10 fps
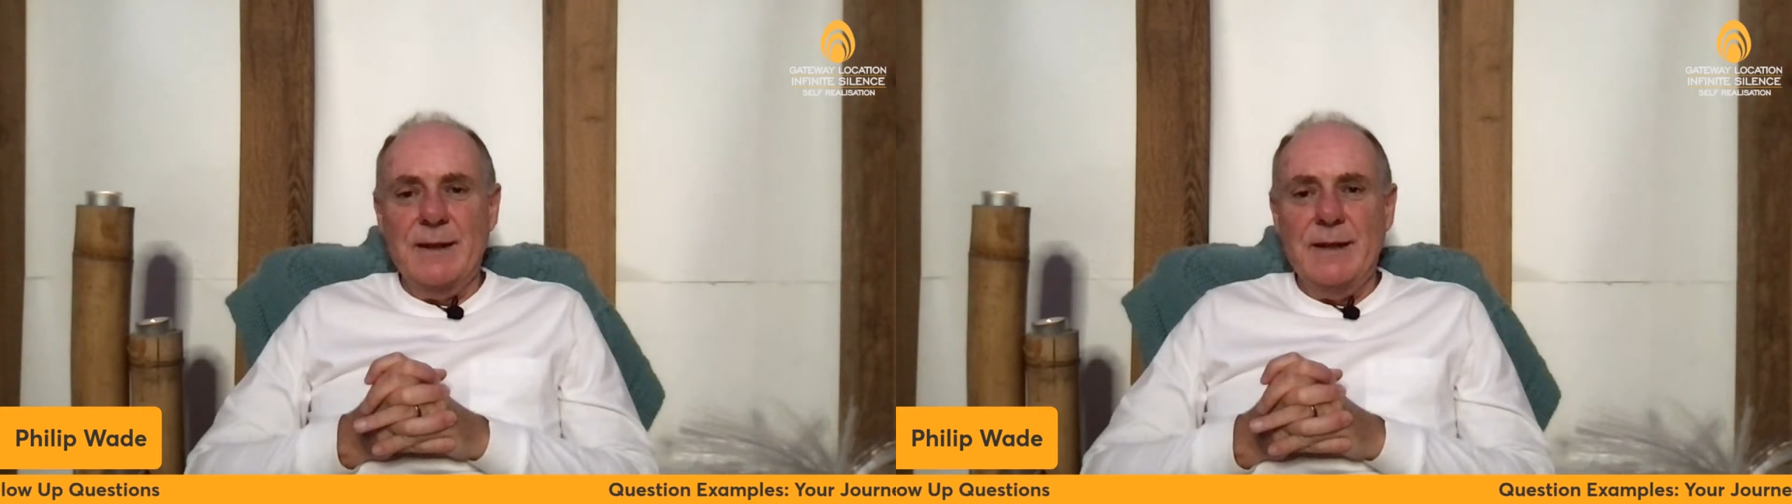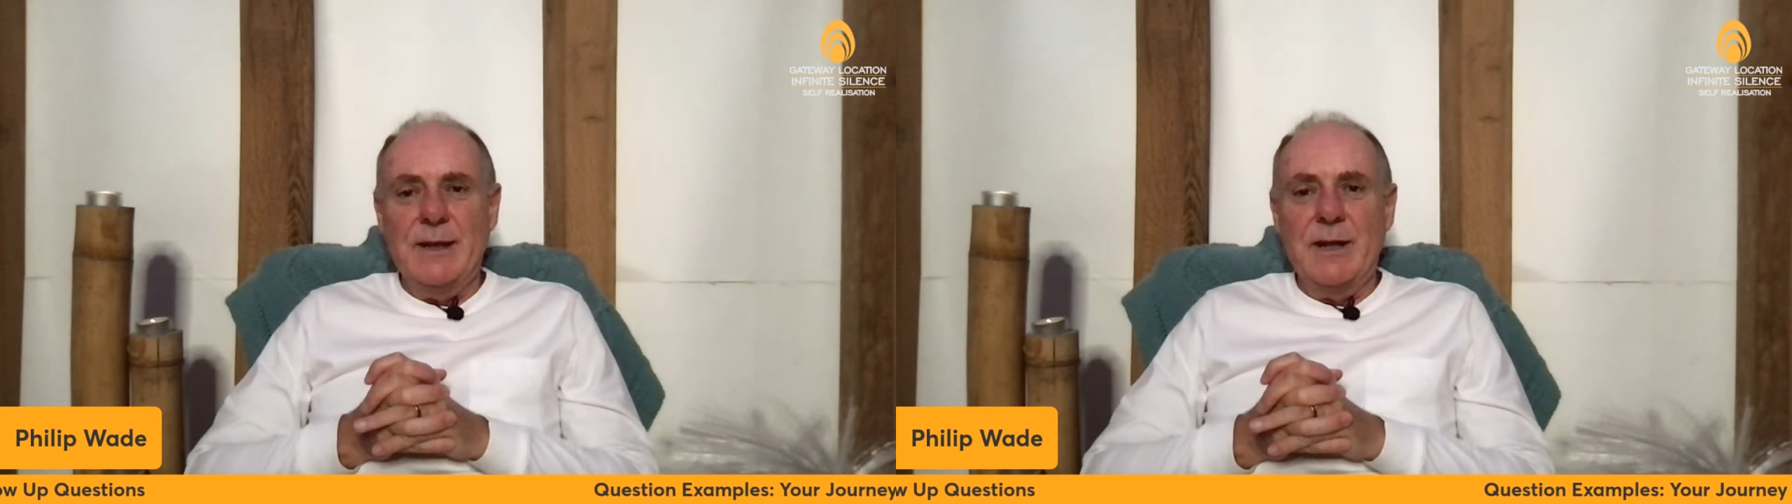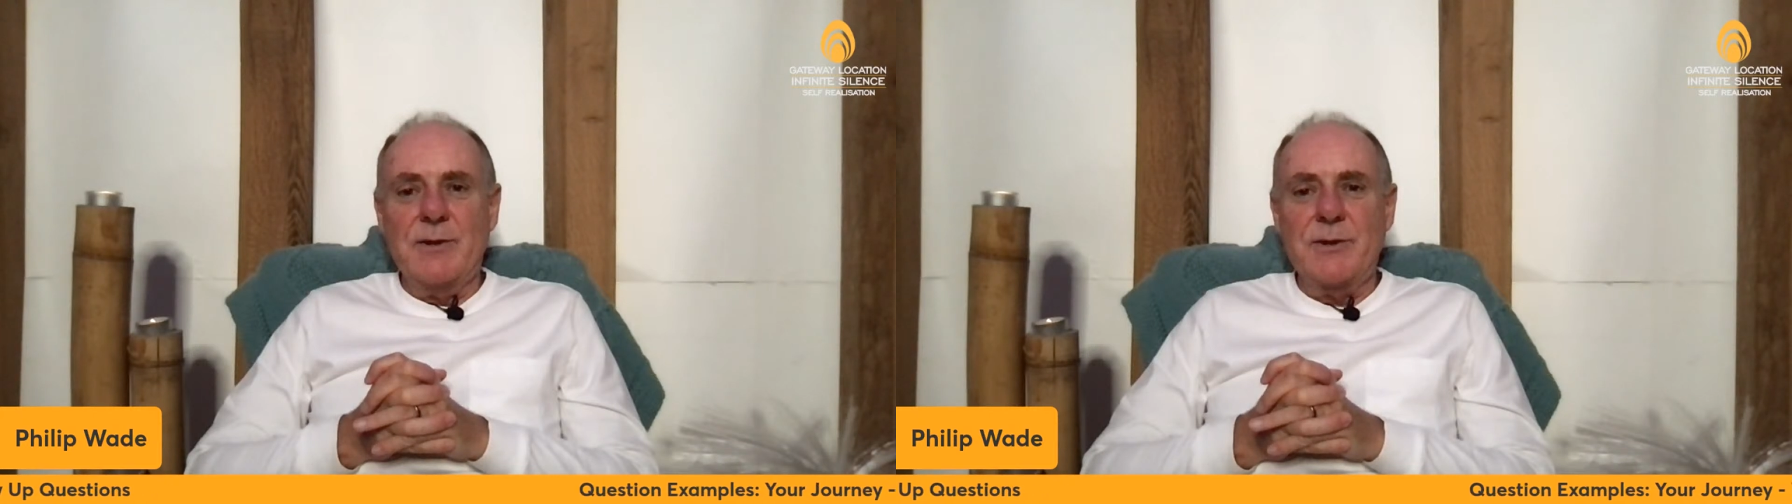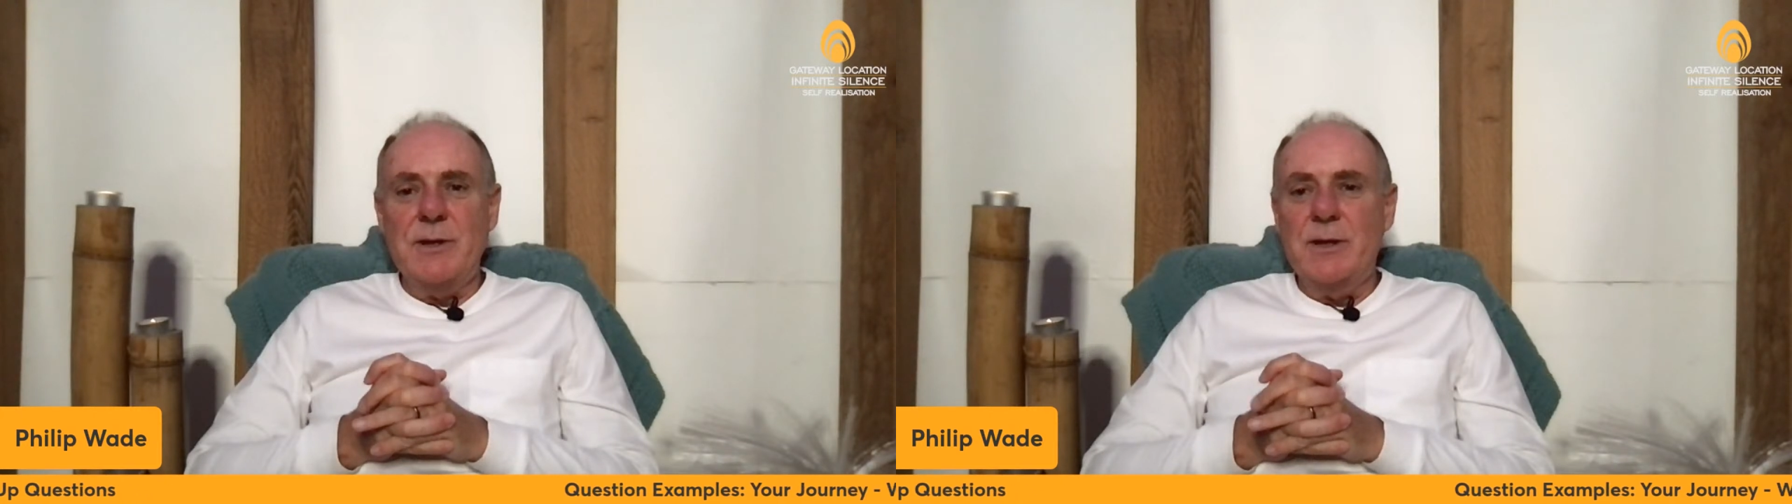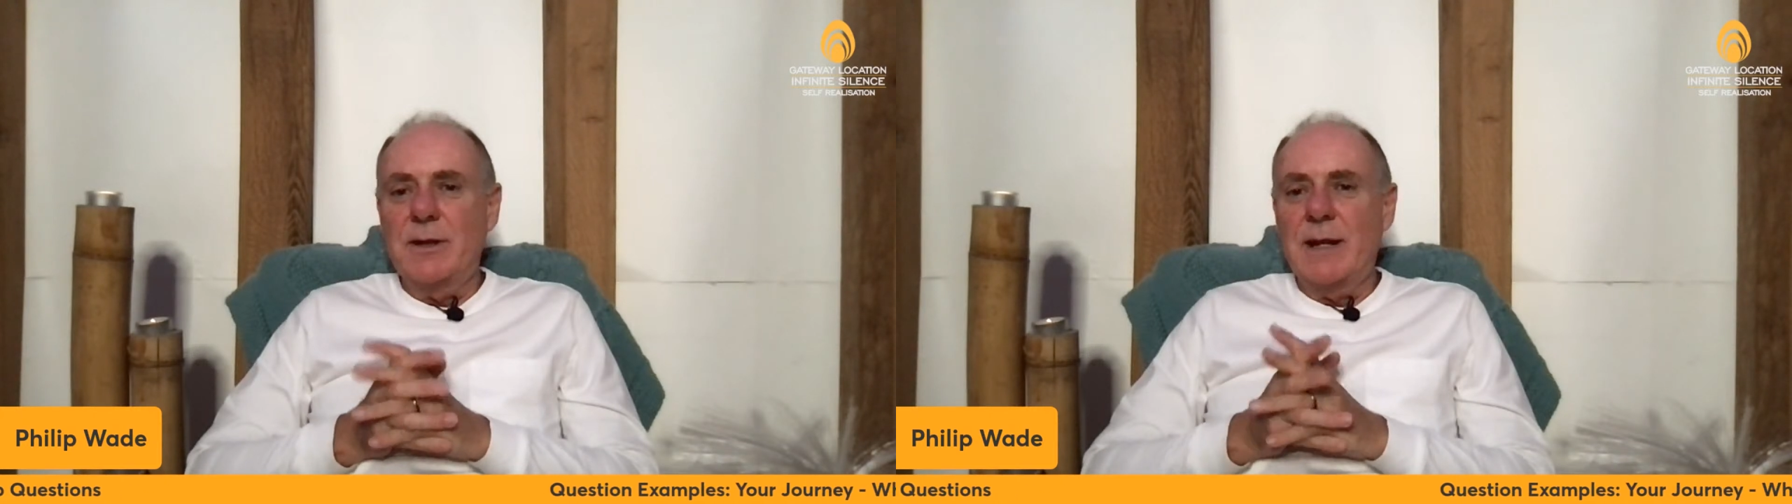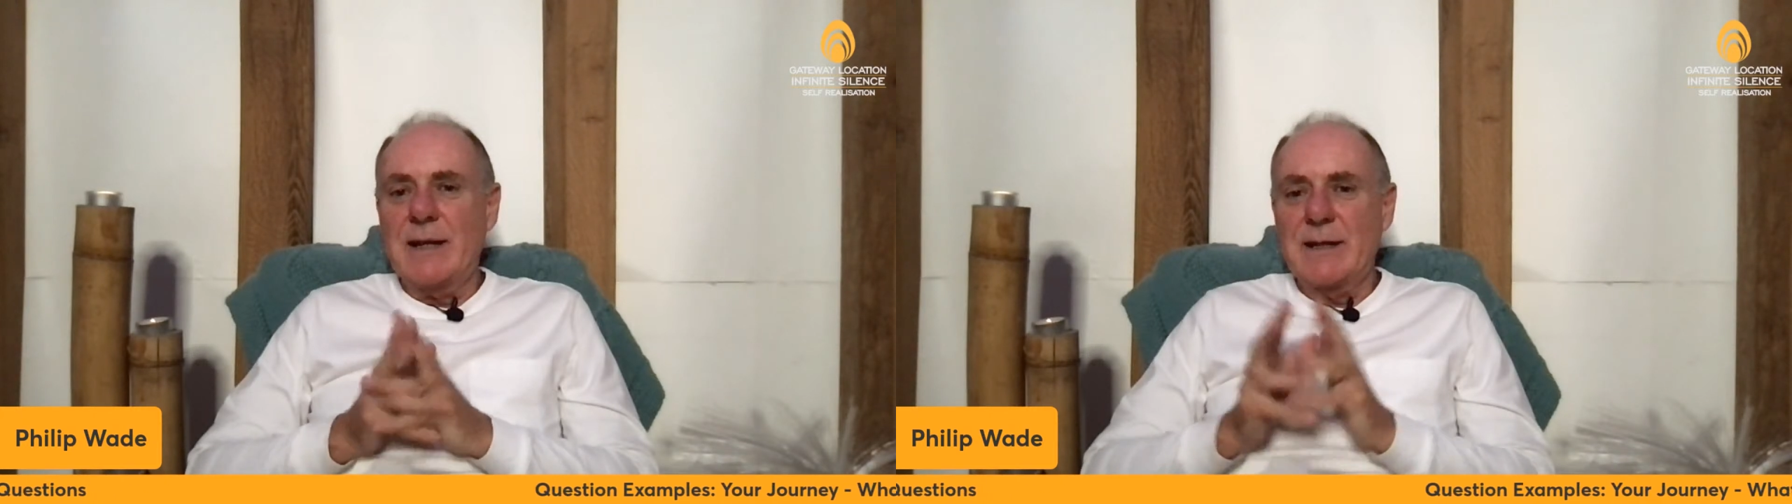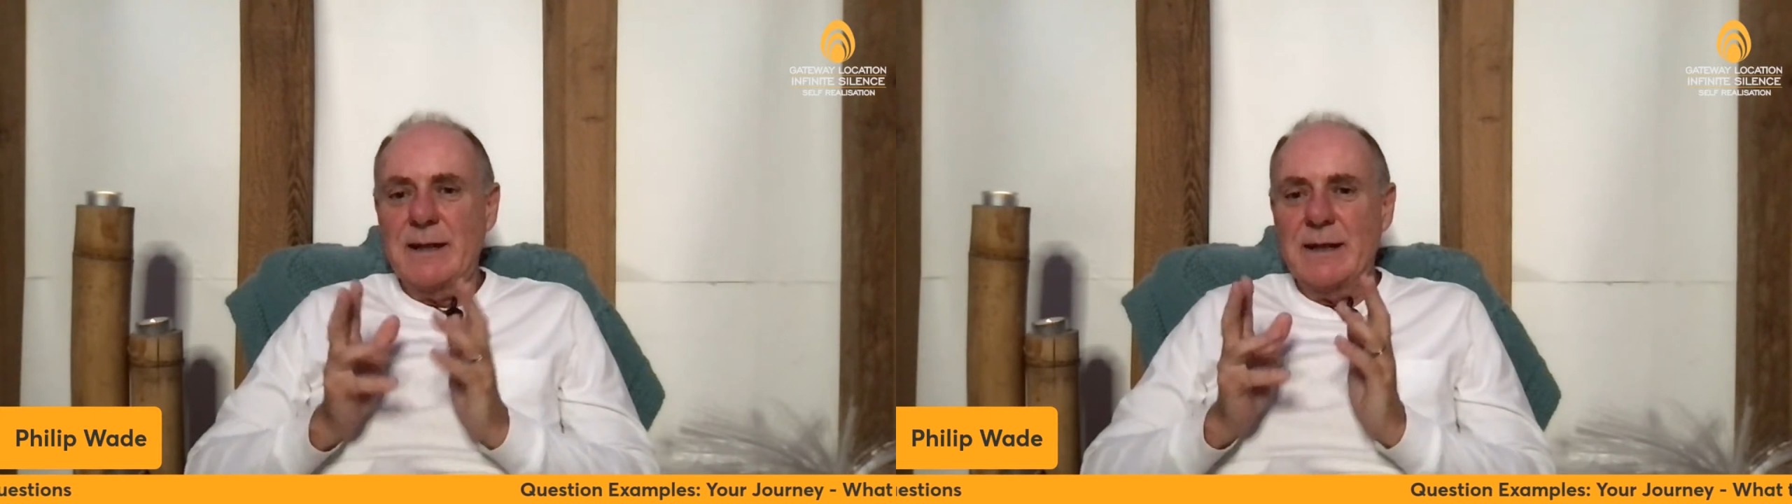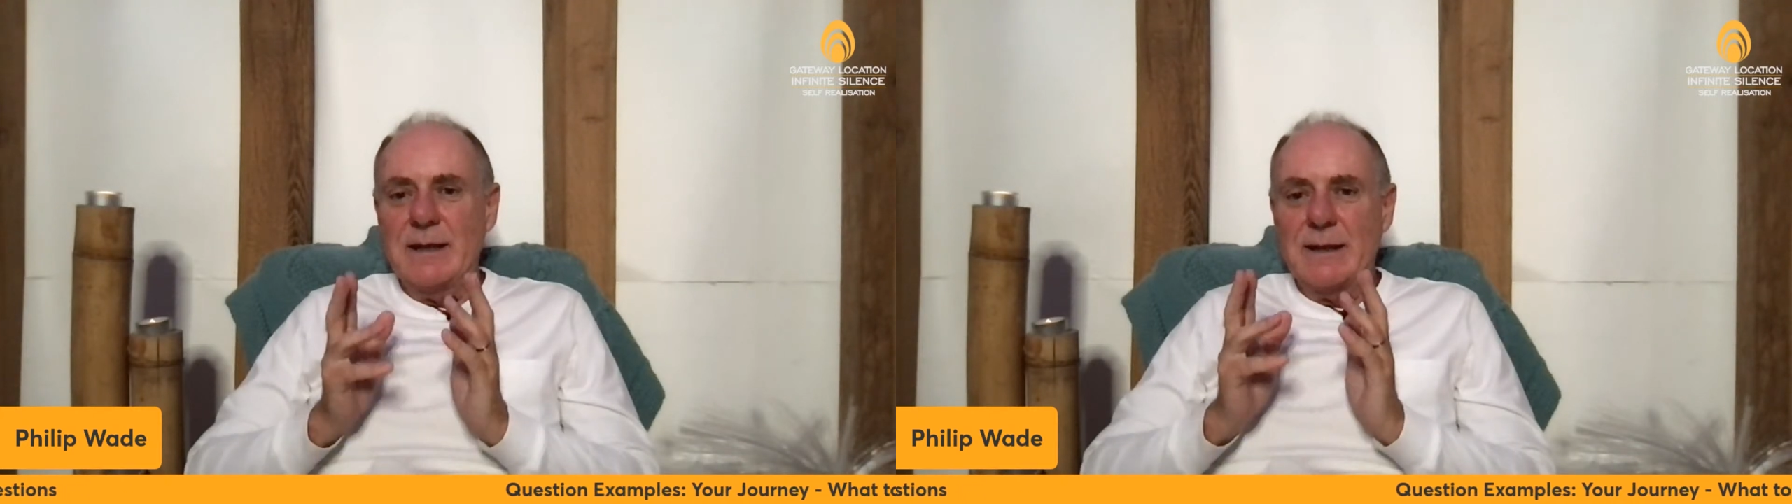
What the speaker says: so you can ask,